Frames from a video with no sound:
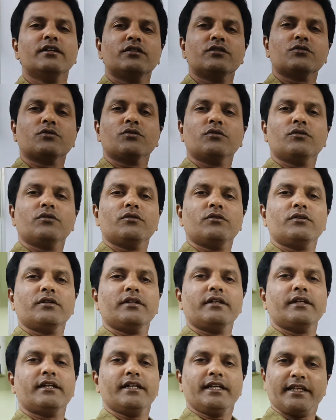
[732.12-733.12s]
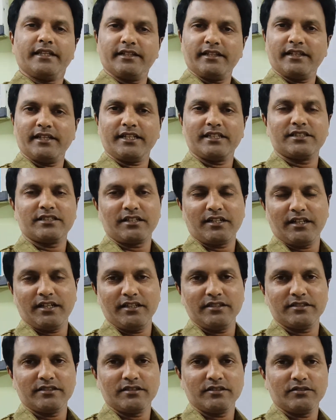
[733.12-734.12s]
So in the next
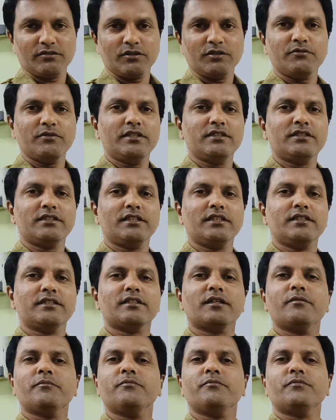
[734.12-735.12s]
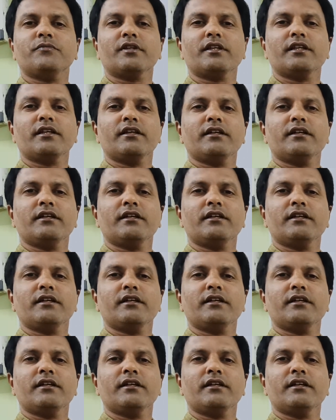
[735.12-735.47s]
class we will see some